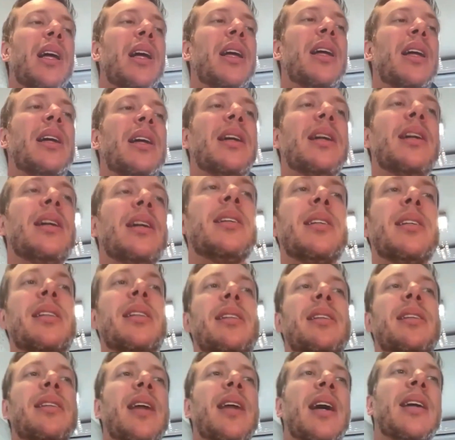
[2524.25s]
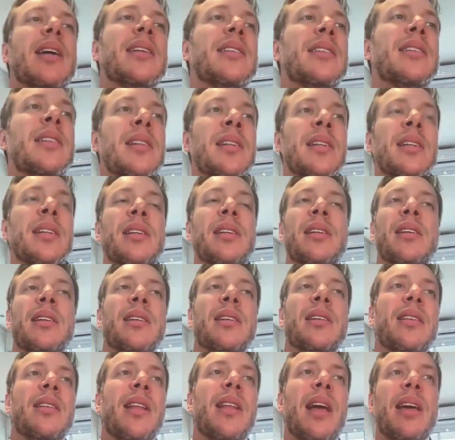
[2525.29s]
and then
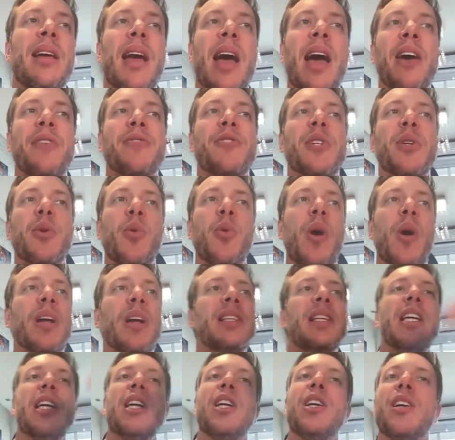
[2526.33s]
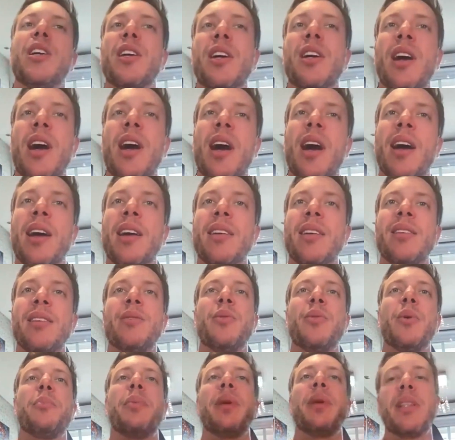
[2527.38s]
like after 1 year I
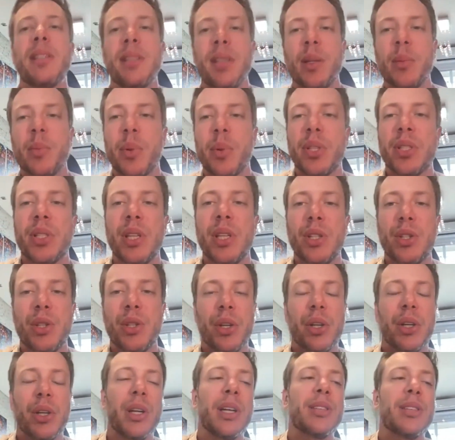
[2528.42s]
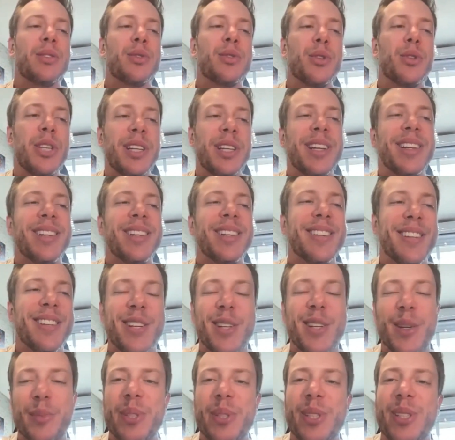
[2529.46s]
repeated the procedure, treated the
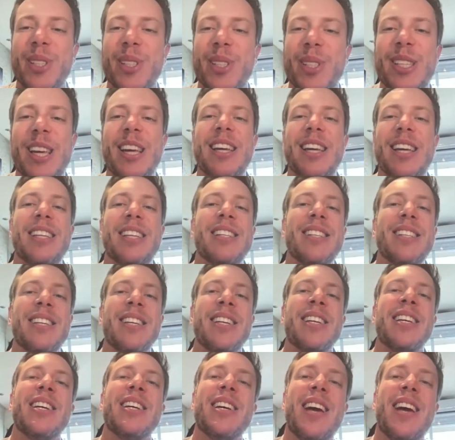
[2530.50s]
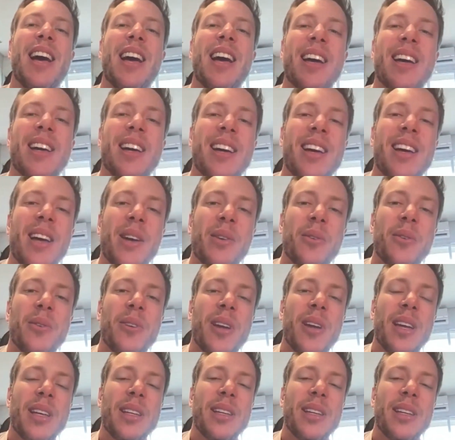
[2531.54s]
herpes, and I